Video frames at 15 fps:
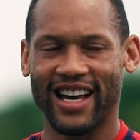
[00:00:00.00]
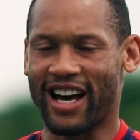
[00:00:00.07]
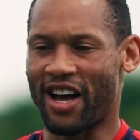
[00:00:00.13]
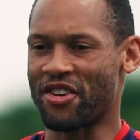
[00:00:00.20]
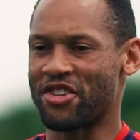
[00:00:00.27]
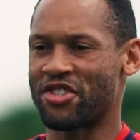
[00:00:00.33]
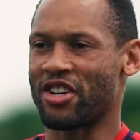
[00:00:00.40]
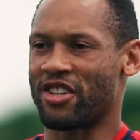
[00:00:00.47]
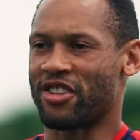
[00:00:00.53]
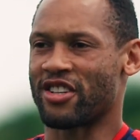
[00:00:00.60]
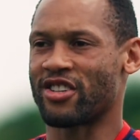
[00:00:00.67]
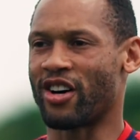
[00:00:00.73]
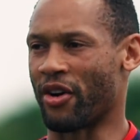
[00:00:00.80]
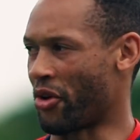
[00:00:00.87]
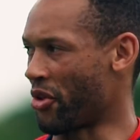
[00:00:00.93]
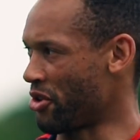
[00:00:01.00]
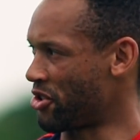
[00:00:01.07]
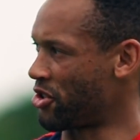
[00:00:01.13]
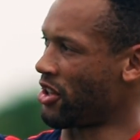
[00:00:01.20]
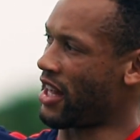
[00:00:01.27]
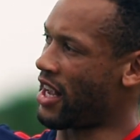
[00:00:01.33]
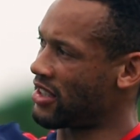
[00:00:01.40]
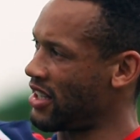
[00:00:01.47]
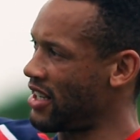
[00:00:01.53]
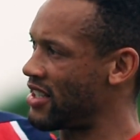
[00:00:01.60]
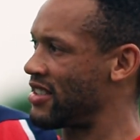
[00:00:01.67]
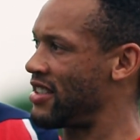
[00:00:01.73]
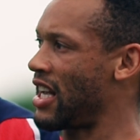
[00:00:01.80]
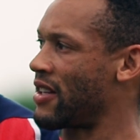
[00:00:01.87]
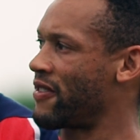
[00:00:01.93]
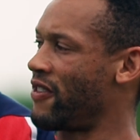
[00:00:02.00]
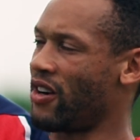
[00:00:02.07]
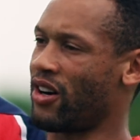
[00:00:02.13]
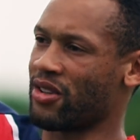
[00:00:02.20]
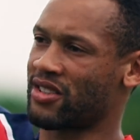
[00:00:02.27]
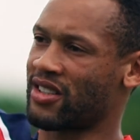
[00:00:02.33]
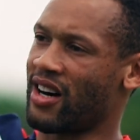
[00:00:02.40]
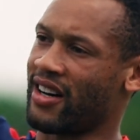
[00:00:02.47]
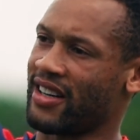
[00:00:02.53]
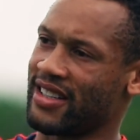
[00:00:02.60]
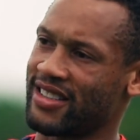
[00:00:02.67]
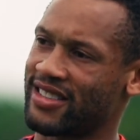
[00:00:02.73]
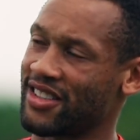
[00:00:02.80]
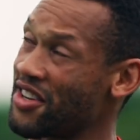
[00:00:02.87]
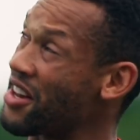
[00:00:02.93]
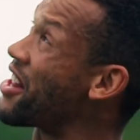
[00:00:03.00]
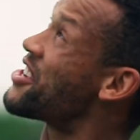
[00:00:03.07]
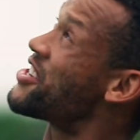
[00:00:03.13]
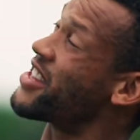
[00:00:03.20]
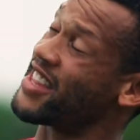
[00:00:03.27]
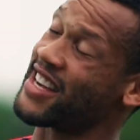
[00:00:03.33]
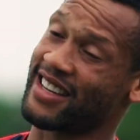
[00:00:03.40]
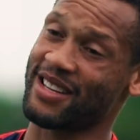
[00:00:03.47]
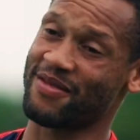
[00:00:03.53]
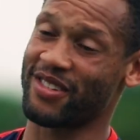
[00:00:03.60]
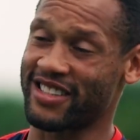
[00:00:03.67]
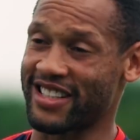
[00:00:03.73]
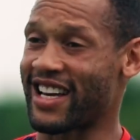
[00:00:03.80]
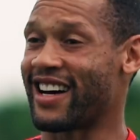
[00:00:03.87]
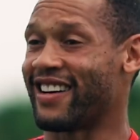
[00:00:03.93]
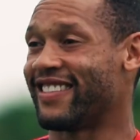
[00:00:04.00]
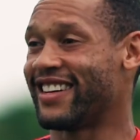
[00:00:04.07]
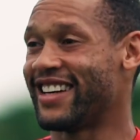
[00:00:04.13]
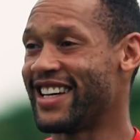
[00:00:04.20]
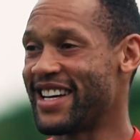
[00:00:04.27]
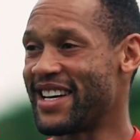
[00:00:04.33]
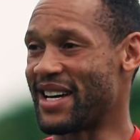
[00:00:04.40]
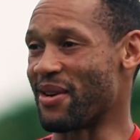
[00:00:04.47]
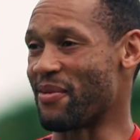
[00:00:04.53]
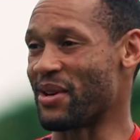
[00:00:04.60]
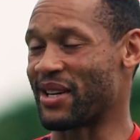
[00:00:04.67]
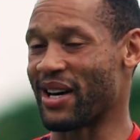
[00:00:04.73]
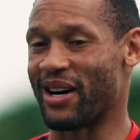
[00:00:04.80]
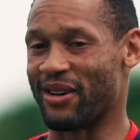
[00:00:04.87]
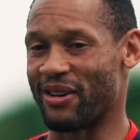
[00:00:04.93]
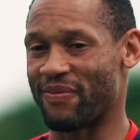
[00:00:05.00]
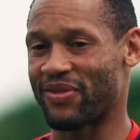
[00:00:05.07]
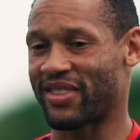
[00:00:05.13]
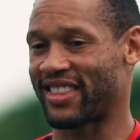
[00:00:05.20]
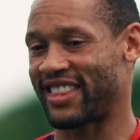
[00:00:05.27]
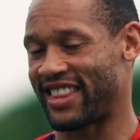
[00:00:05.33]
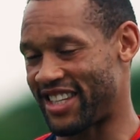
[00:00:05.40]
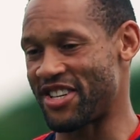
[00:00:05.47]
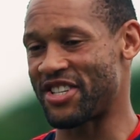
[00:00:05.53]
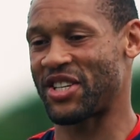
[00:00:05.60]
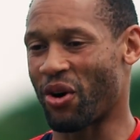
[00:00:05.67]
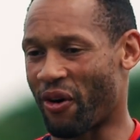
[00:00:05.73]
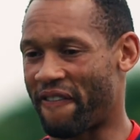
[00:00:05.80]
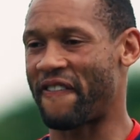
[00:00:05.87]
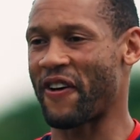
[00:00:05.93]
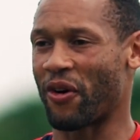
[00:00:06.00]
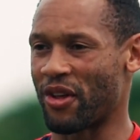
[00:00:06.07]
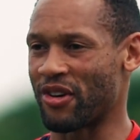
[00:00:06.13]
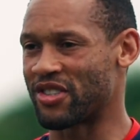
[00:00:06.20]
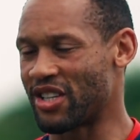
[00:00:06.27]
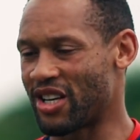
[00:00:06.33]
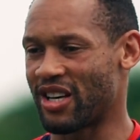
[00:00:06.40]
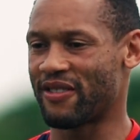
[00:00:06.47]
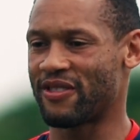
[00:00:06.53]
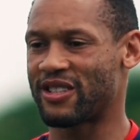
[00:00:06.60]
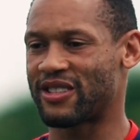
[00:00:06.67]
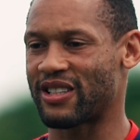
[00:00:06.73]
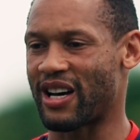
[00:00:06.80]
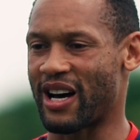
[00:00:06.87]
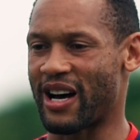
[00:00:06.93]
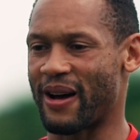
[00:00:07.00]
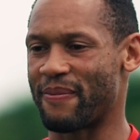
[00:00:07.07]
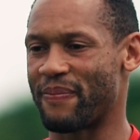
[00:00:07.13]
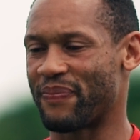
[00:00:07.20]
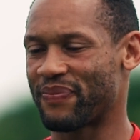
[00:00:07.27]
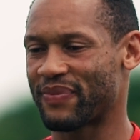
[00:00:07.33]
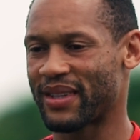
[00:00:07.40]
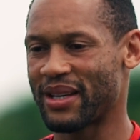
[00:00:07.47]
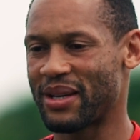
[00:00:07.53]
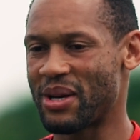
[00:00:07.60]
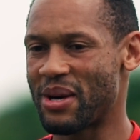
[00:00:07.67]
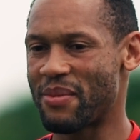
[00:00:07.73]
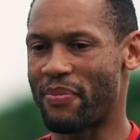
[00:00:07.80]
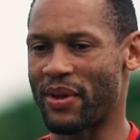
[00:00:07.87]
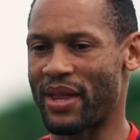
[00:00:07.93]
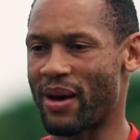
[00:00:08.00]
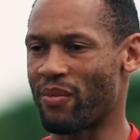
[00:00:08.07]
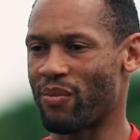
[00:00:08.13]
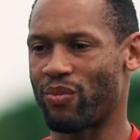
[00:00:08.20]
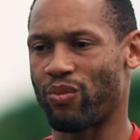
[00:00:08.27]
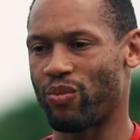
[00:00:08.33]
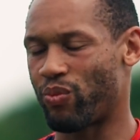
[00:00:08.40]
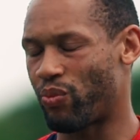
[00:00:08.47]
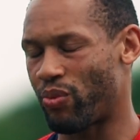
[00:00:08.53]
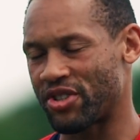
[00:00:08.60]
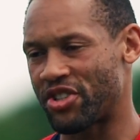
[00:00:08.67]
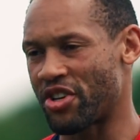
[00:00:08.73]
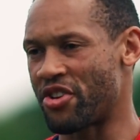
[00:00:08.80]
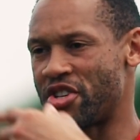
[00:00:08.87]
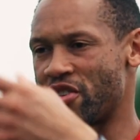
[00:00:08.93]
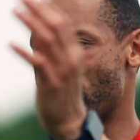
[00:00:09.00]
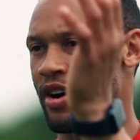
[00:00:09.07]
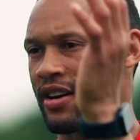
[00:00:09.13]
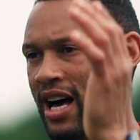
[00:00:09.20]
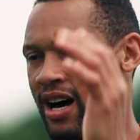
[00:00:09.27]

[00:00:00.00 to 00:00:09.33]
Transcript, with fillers: And you're stood in the tunnel and you're stood next to these six foot odd guys and you're literally thinking, bloody hell, here we go. Yeah. You still feel those nerves, um, but then as soon as you run